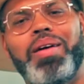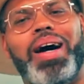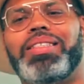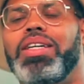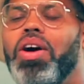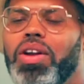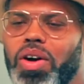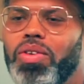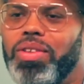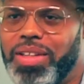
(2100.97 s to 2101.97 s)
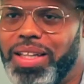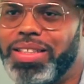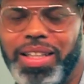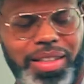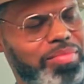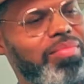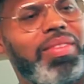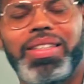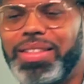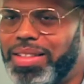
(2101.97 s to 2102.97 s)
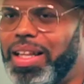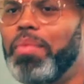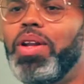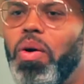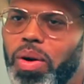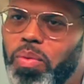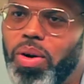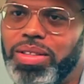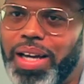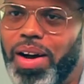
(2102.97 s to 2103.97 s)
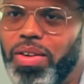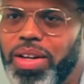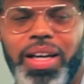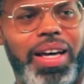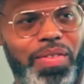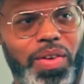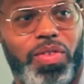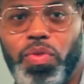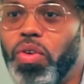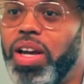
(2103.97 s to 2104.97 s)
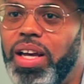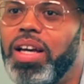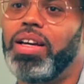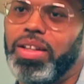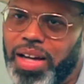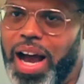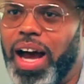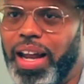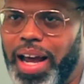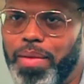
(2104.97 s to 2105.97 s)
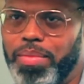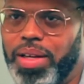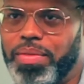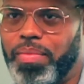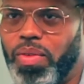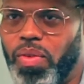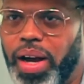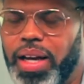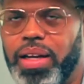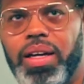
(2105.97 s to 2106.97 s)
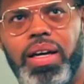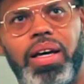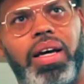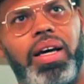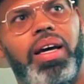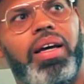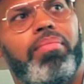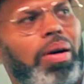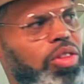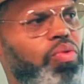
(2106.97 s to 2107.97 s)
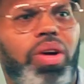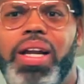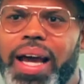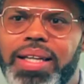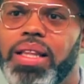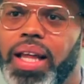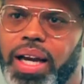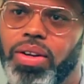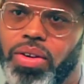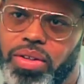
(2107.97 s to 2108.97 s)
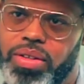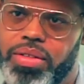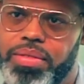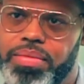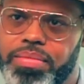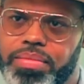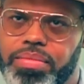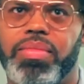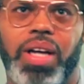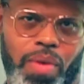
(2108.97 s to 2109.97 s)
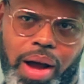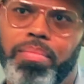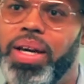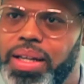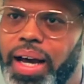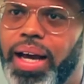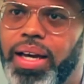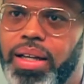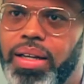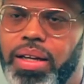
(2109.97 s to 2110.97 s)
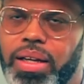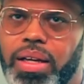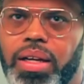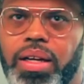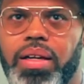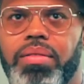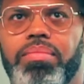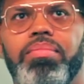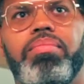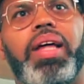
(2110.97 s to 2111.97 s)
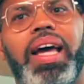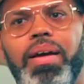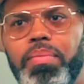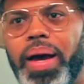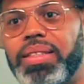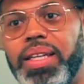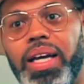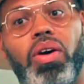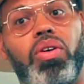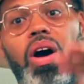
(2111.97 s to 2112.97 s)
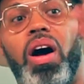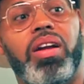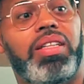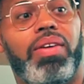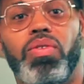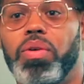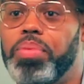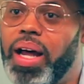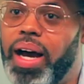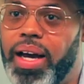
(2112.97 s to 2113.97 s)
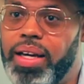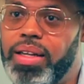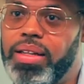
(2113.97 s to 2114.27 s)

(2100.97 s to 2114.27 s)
I said, no, listen, let me know what works out. If it's free, holla at me, right? Mm-hmm. About 3 days later, around midnight, they hit me back and say, yo, the artist never replied.